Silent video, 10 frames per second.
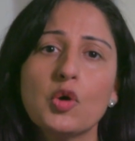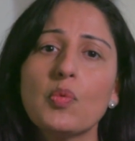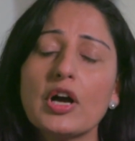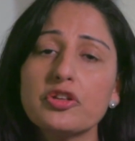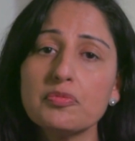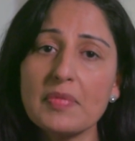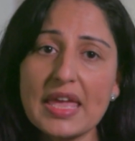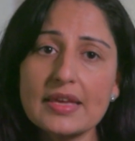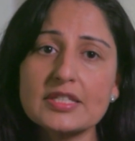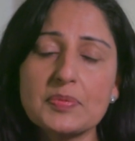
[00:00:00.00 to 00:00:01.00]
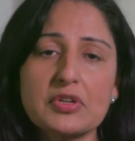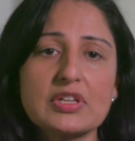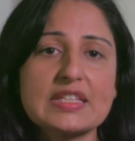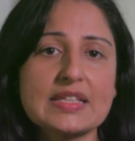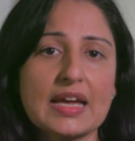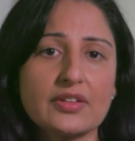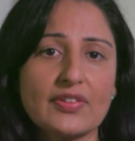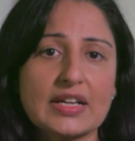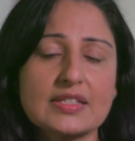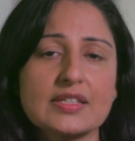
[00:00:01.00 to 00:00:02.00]
While you may experience side
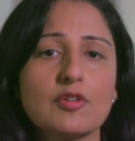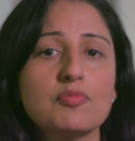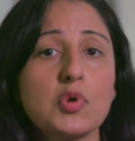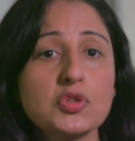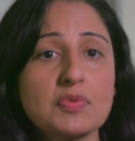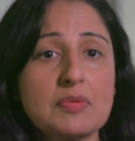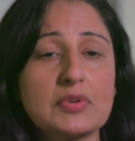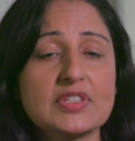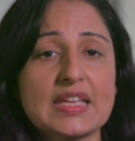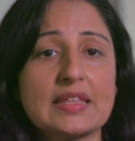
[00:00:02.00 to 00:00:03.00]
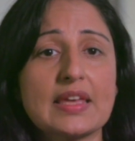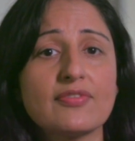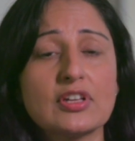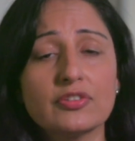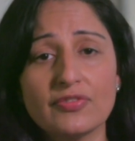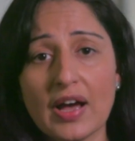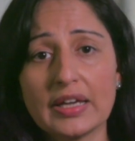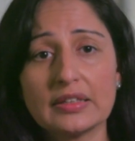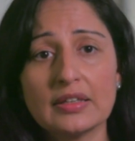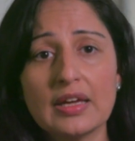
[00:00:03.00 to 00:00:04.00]
effects, most people say they feel
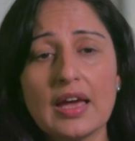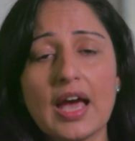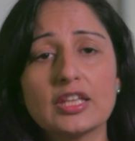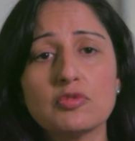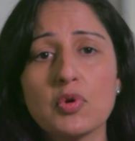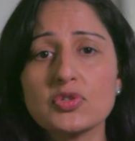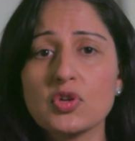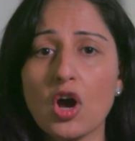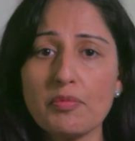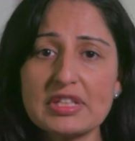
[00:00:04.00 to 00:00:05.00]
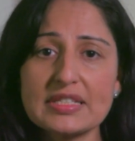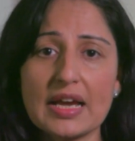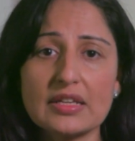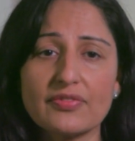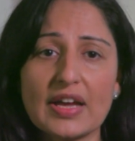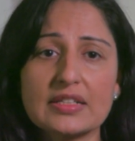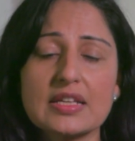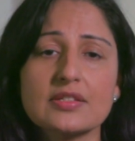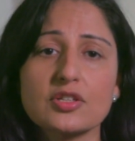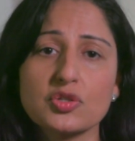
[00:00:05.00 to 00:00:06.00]
fine, and the most common side effect
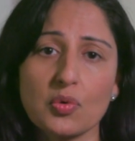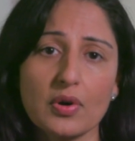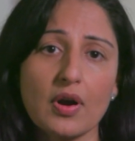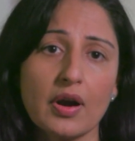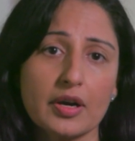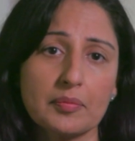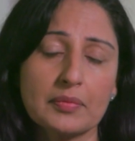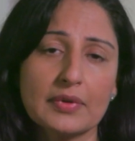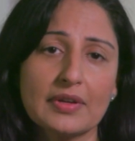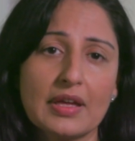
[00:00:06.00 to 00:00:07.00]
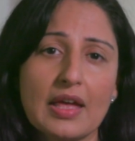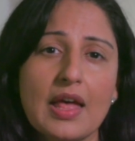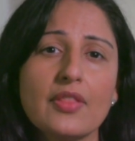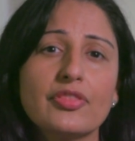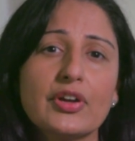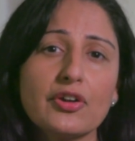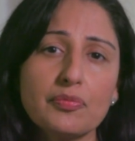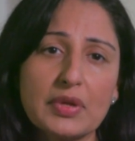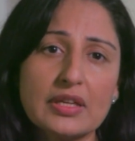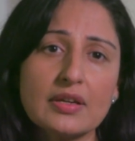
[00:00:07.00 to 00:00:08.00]
is a sore arm. There
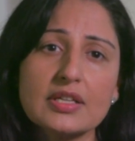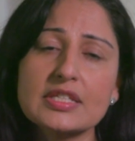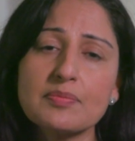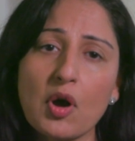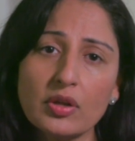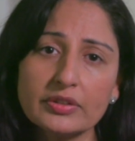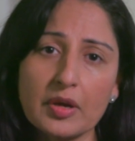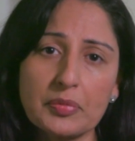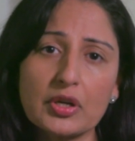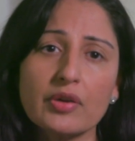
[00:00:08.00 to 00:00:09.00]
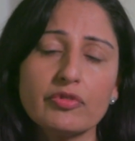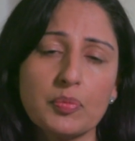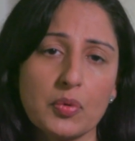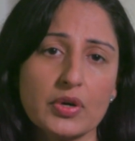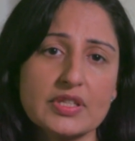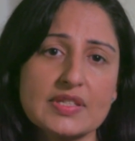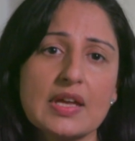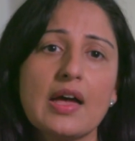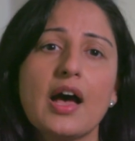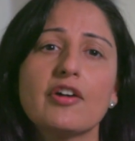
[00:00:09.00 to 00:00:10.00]
have been a small number of reports
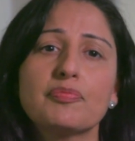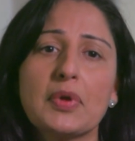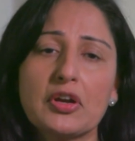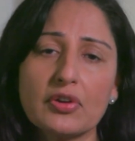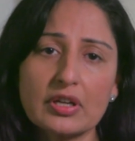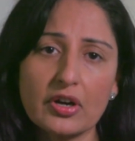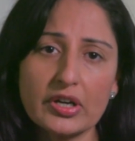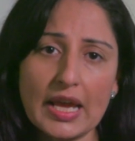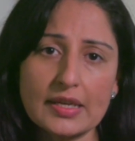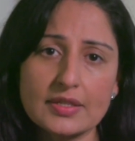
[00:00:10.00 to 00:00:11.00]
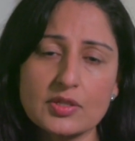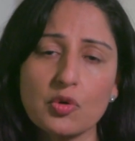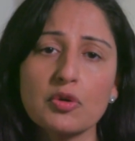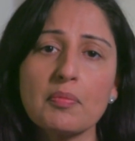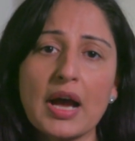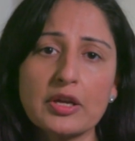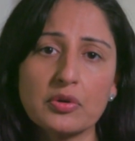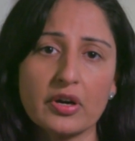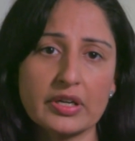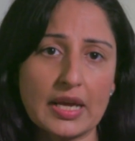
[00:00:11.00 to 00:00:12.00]
of pericarditis or
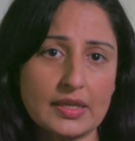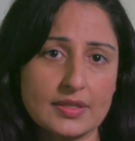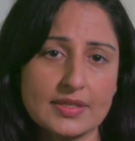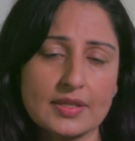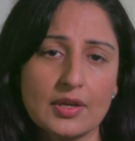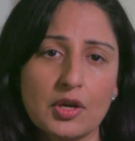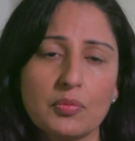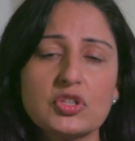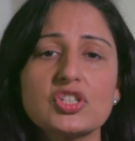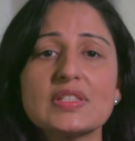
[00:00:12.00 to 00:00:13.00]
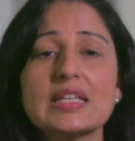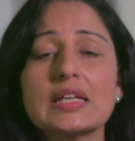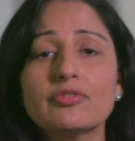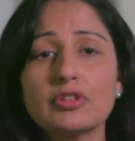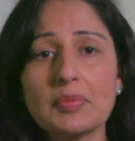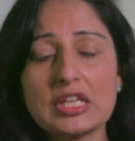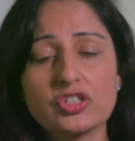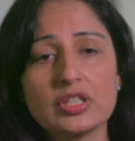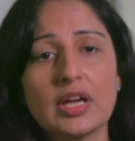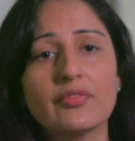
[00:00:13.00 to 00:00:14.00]
myocarditis, which is the
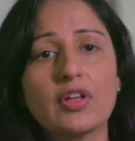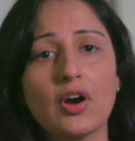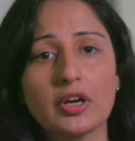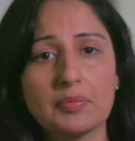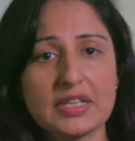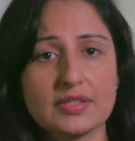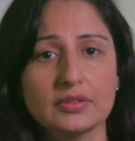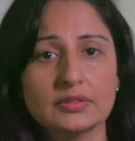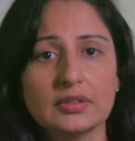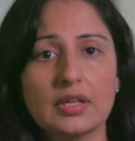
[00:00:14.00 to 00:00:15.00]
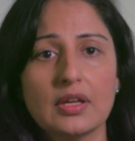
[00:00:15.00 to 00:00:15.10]
inflammation of the heart muscle,